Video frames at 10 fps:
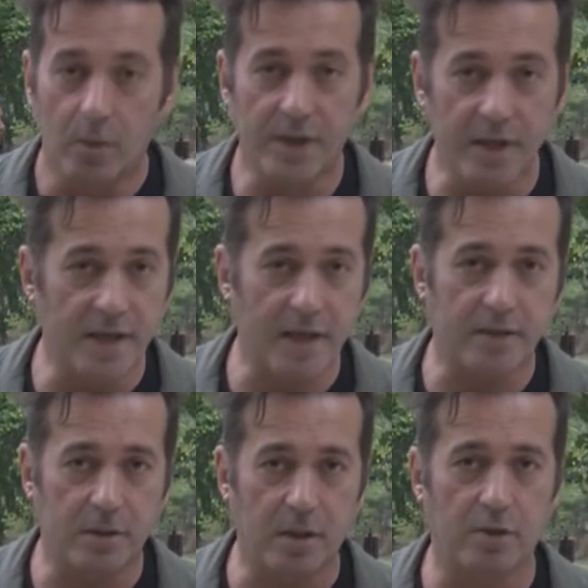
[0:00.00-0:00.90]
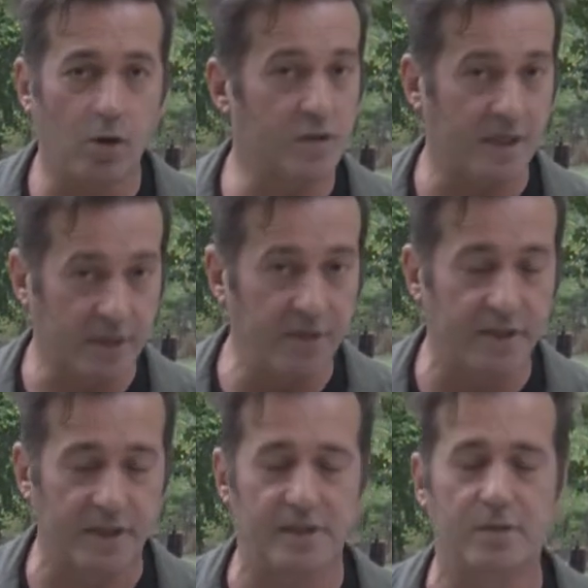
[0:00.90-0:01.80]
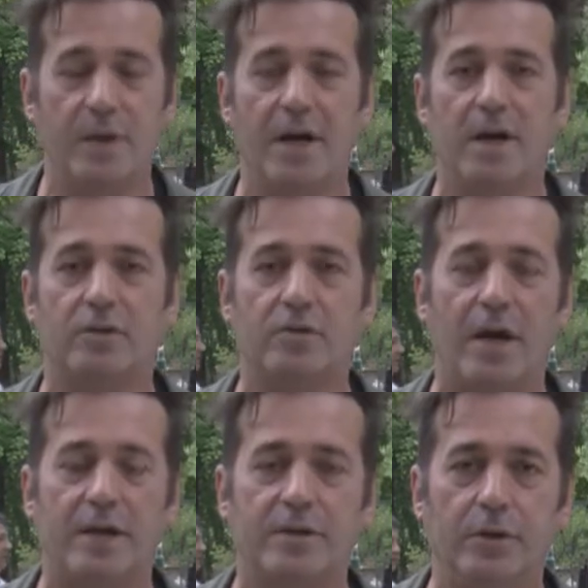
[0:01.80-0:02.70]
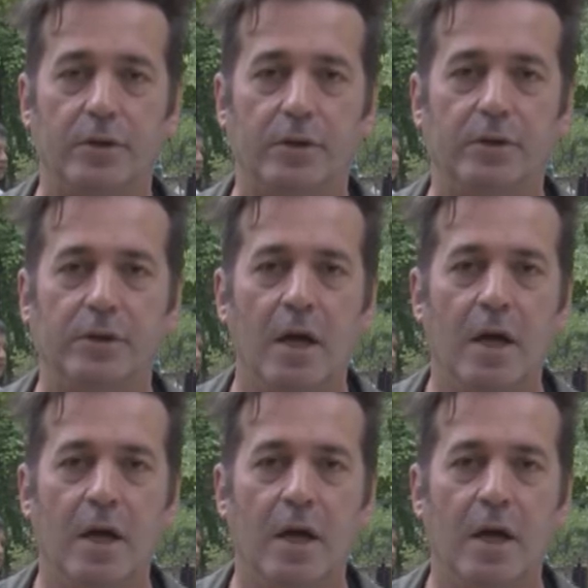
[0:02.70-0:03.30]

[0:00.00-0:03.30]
Within that, those activities, we are trying to